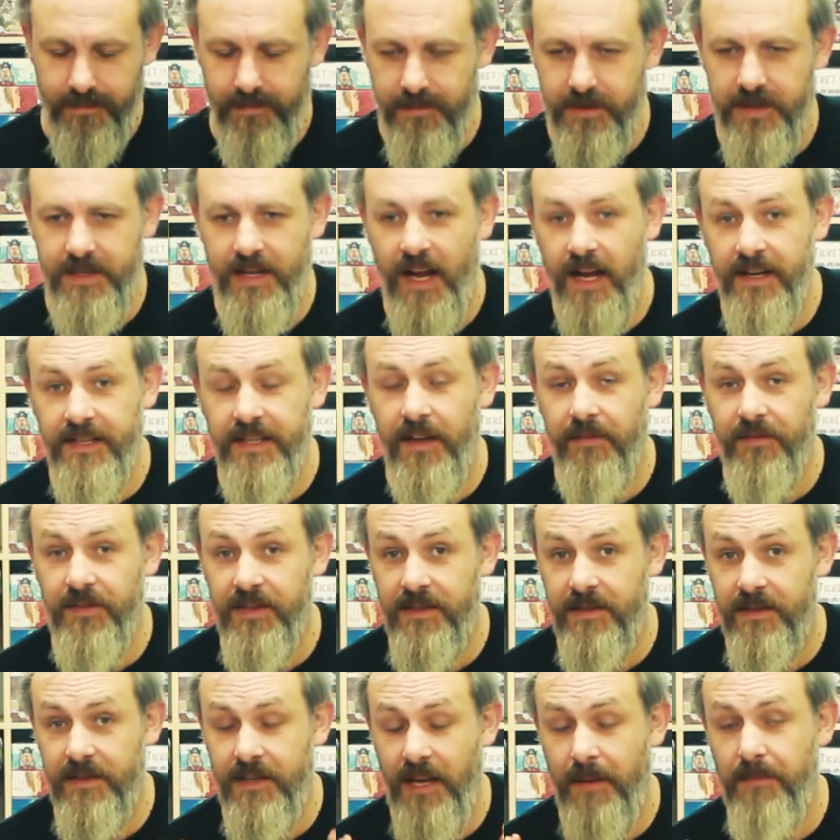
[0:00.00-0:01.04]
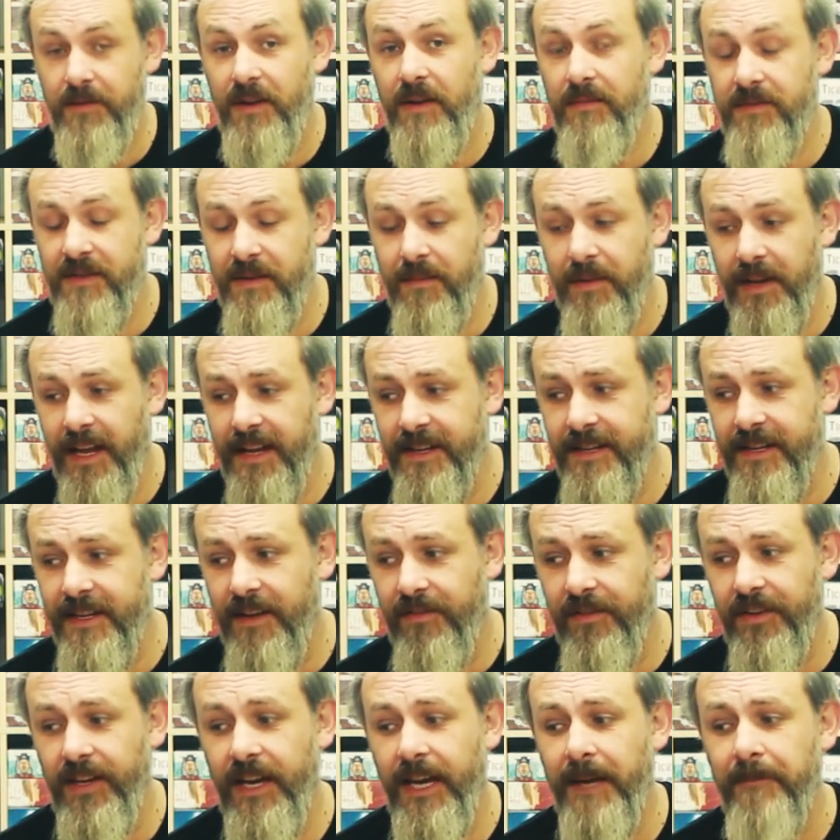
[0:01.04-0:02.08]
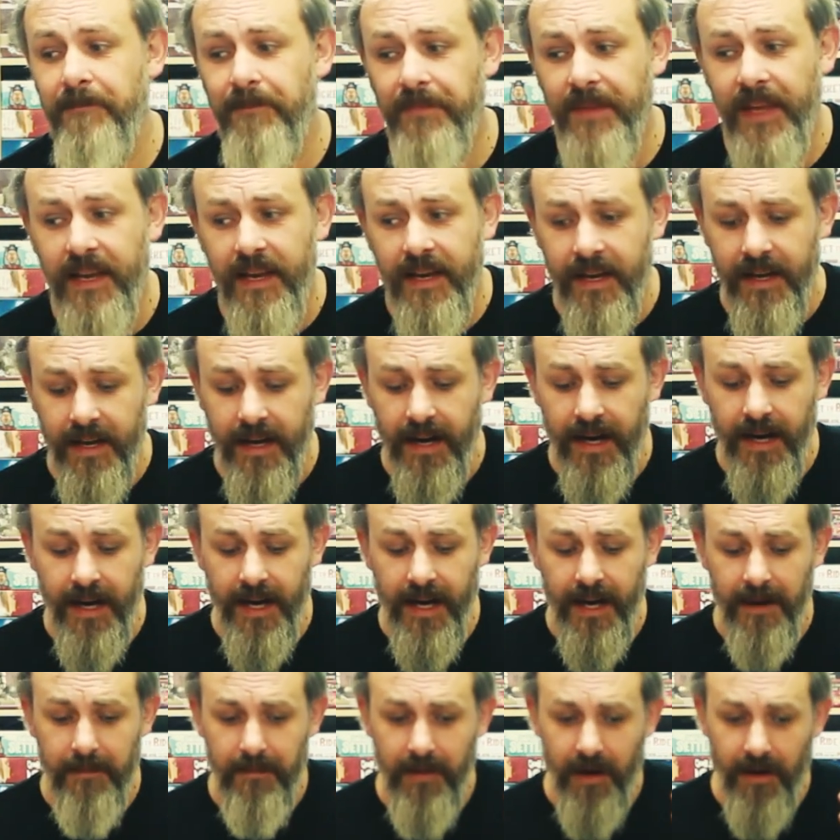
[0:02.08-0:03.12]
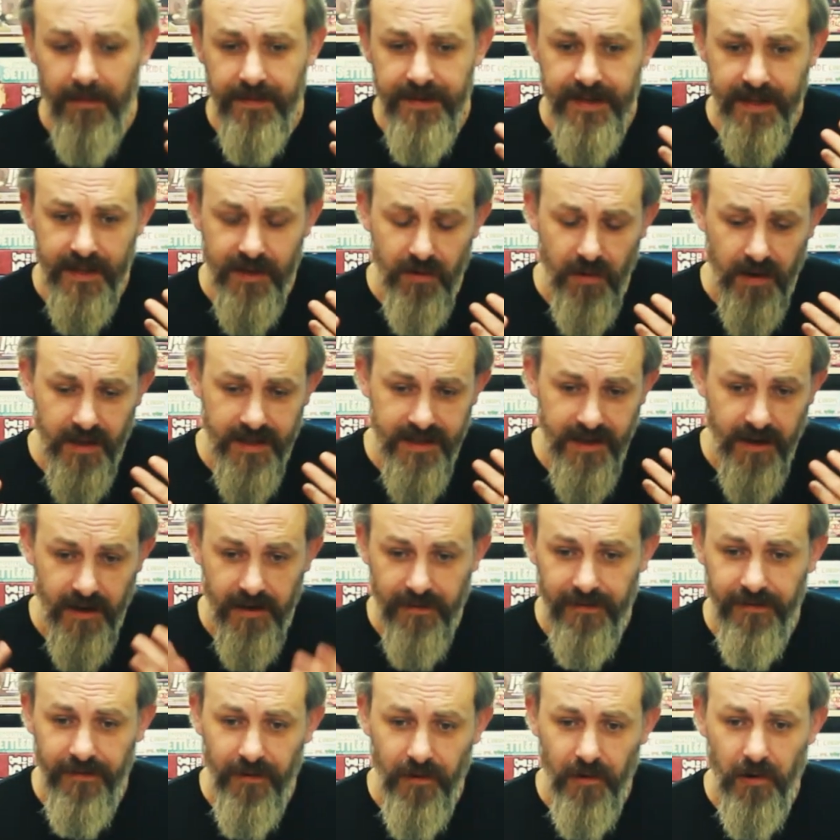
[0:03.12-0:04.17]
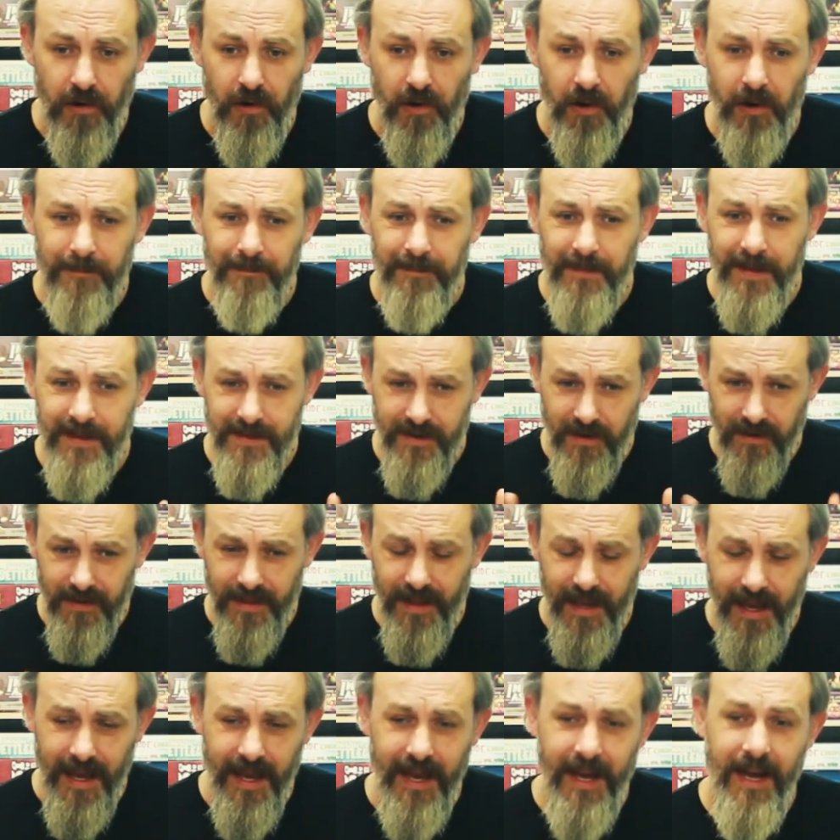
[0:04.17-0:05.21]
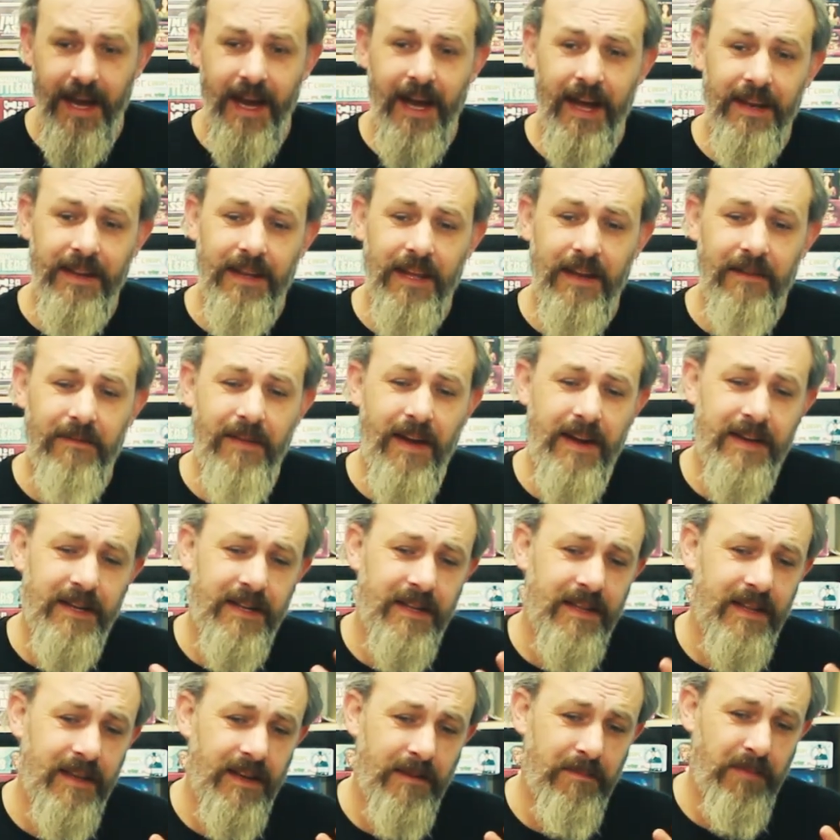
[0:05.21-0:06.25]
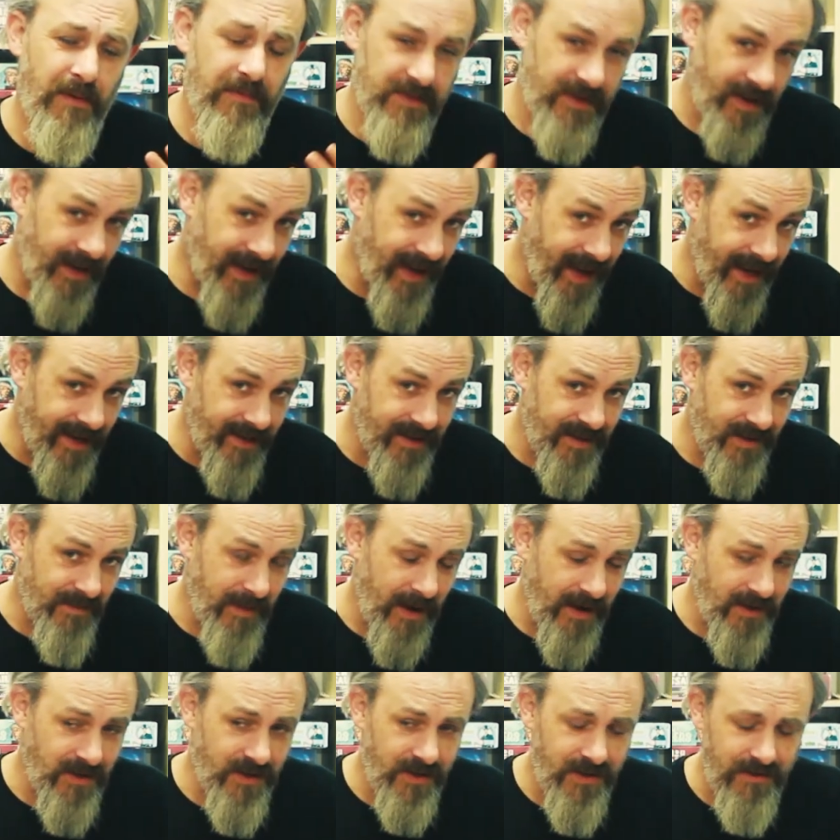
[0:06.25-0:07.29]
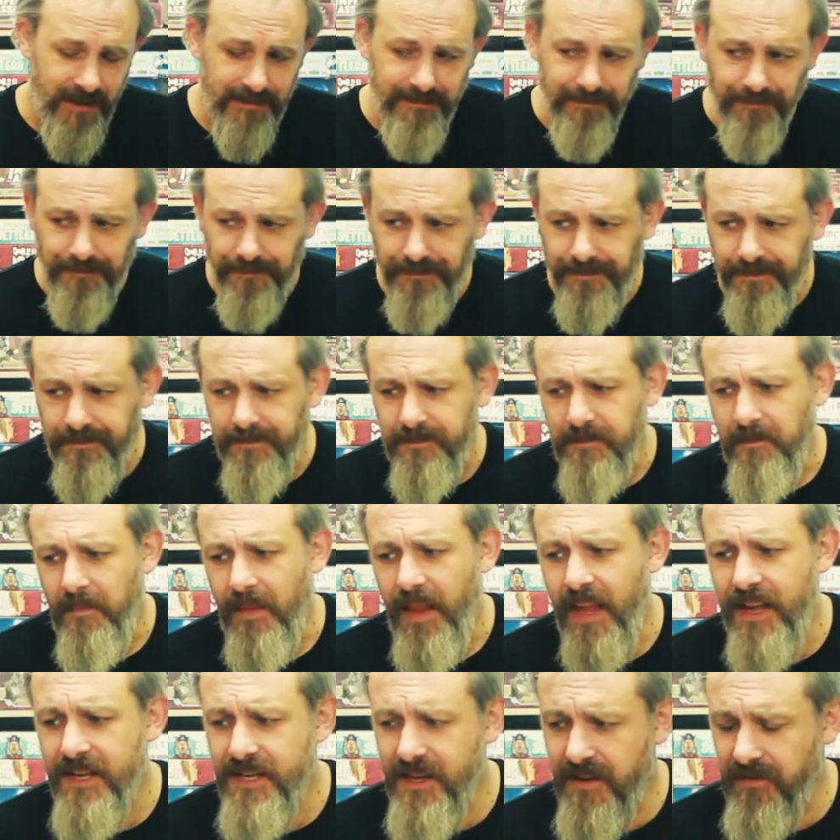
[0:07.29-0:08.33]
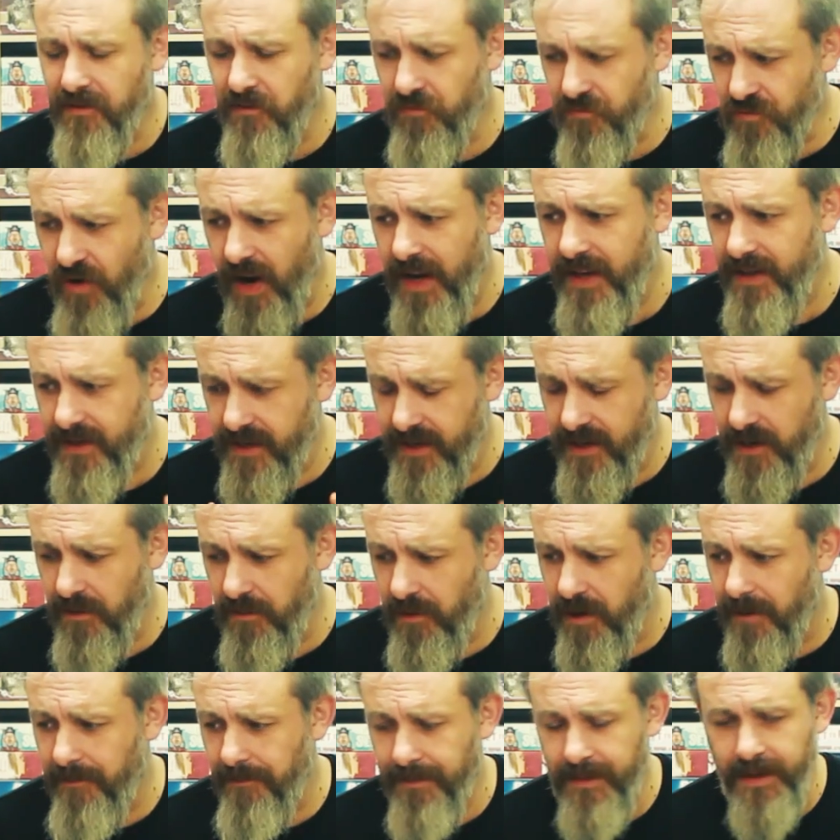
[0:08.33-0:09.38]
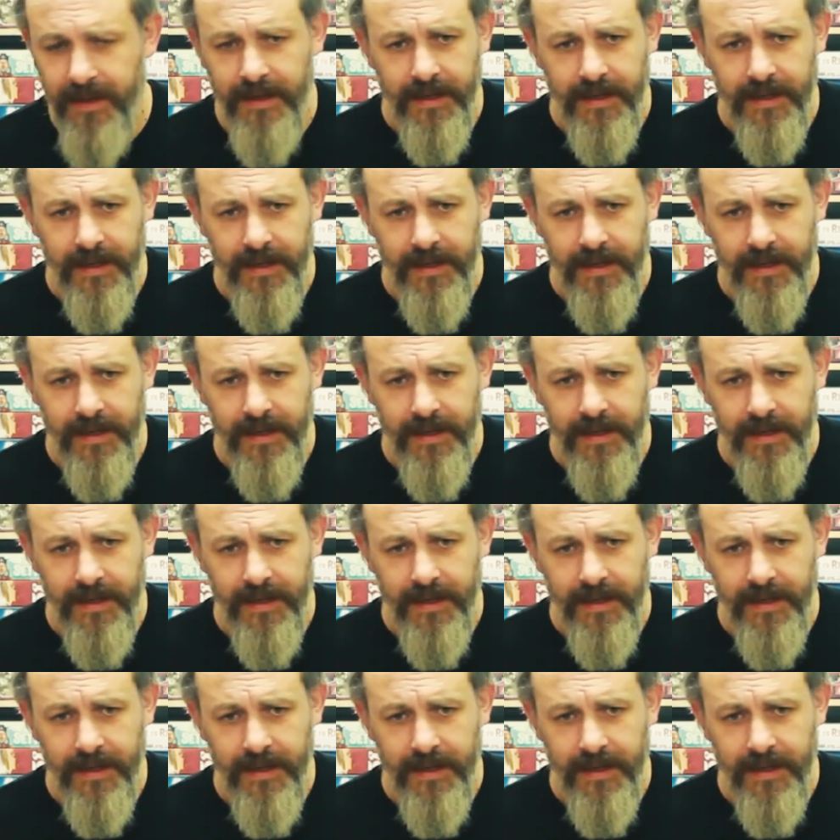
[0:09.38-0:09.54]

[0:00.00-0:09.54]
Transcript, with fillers: started up Tabletop Simulator the other day um, obviously, the TI4 is on there, and they've added the Prophecy of Kings expansion to it. So I thought, right, you know what?